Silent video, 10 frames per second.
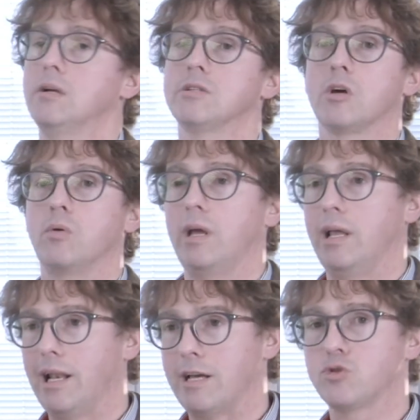So
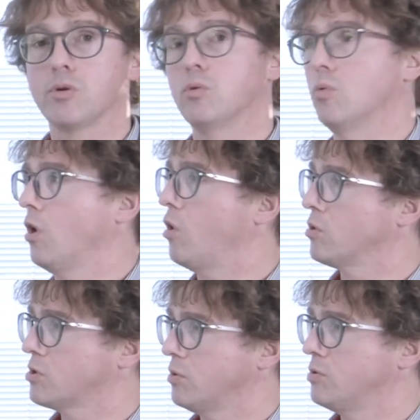electrical
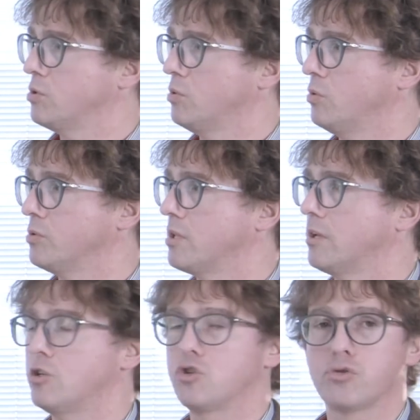locks on doors that
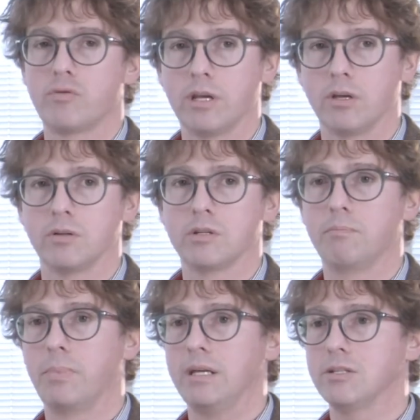are triggered
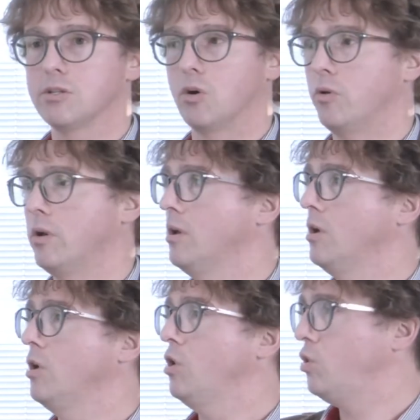based on
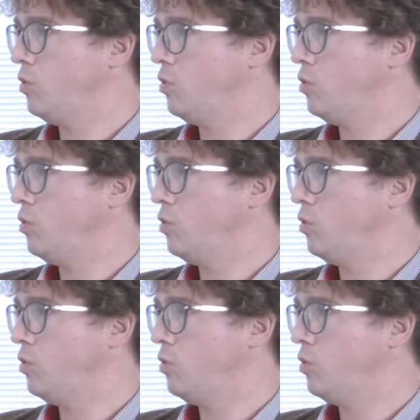who